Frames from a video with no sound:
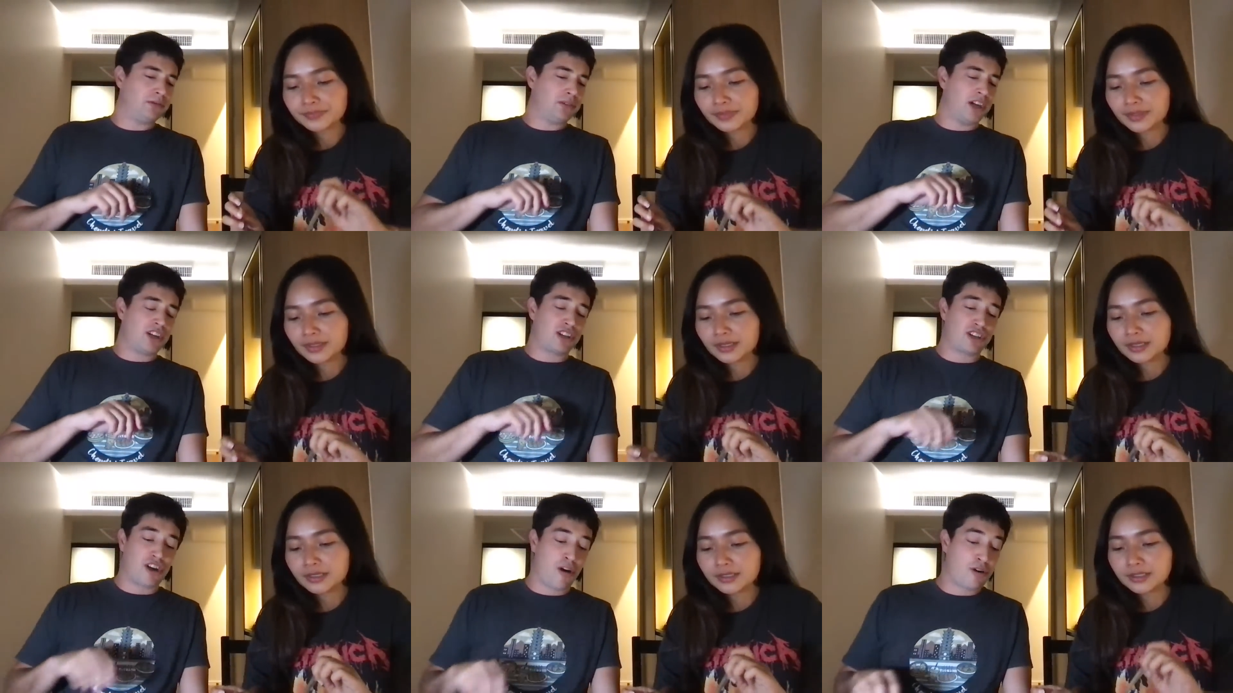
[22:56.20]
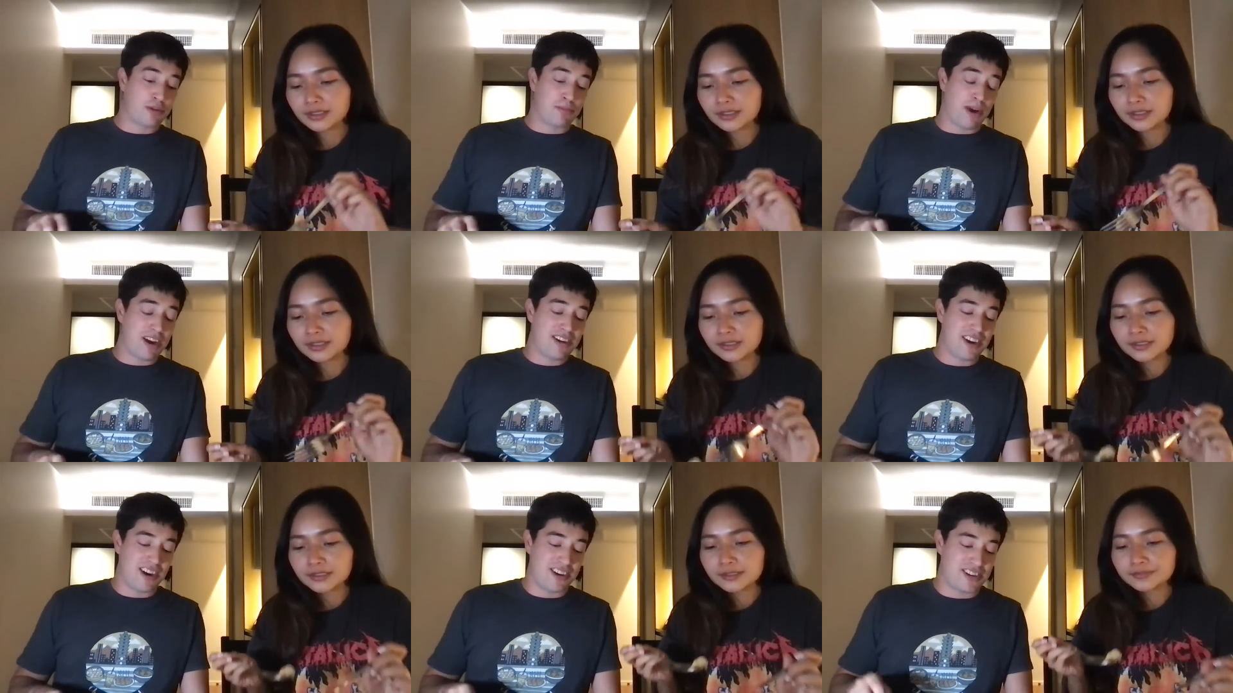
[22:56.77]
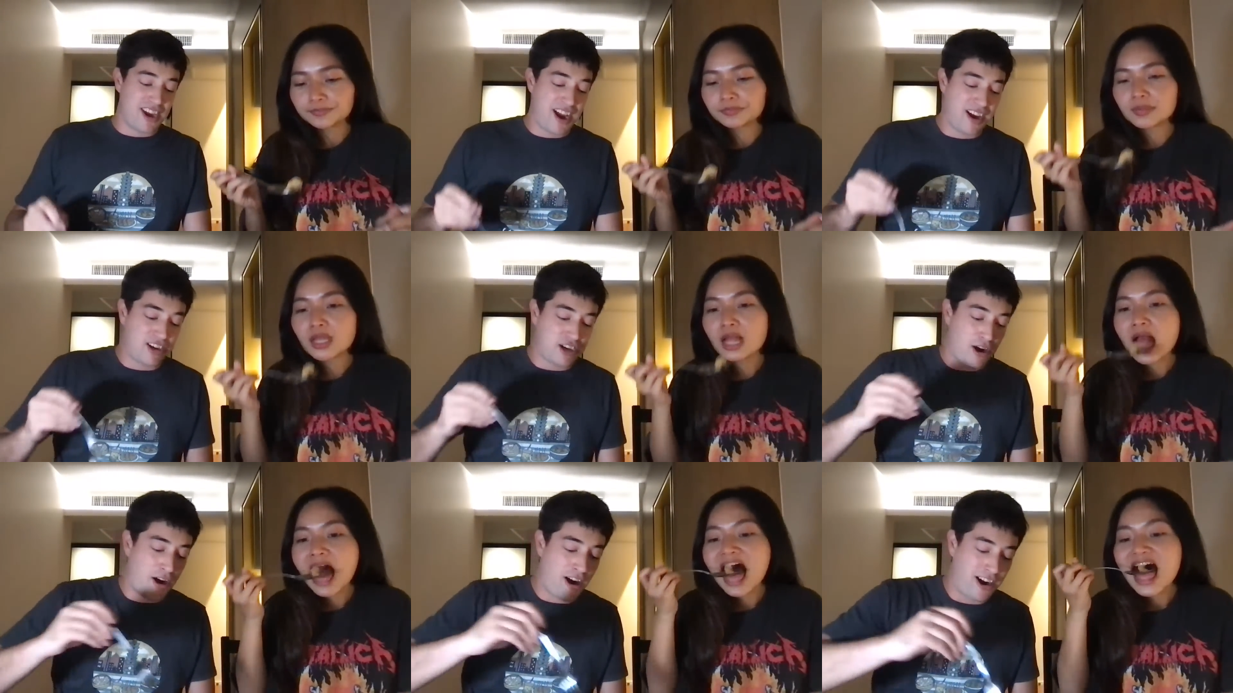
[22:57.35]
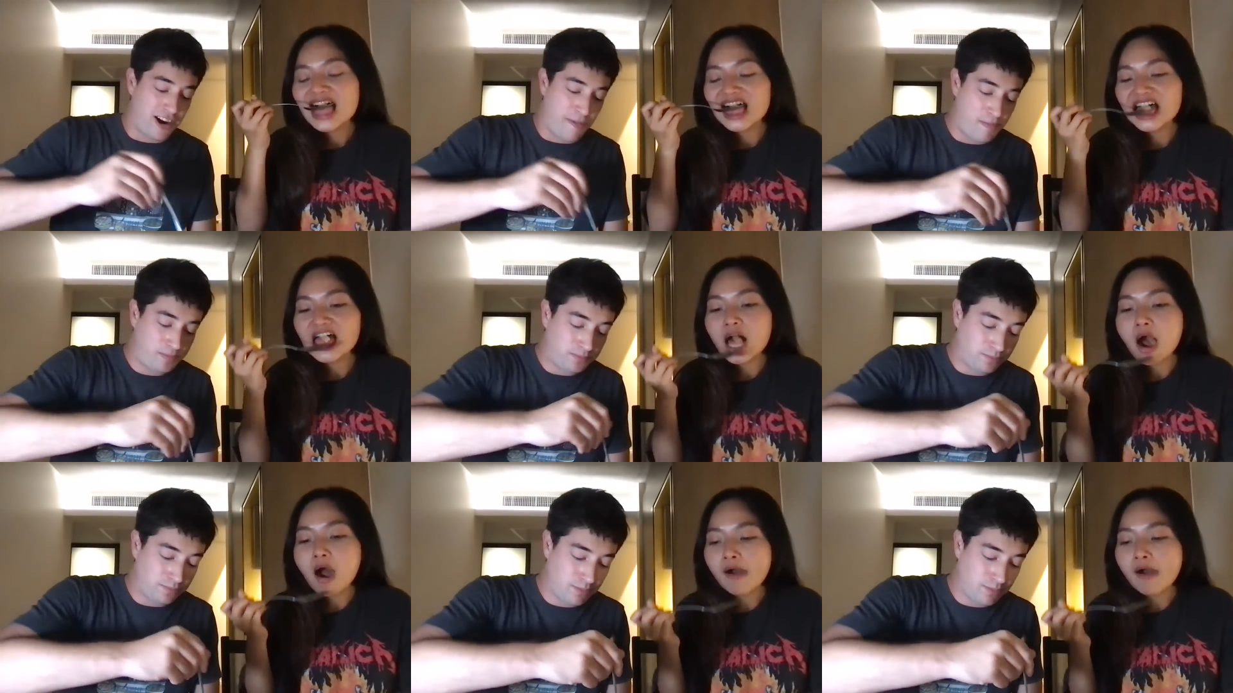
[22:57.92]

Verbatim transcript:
Speaker 1: That's so spicy, I just can't talk.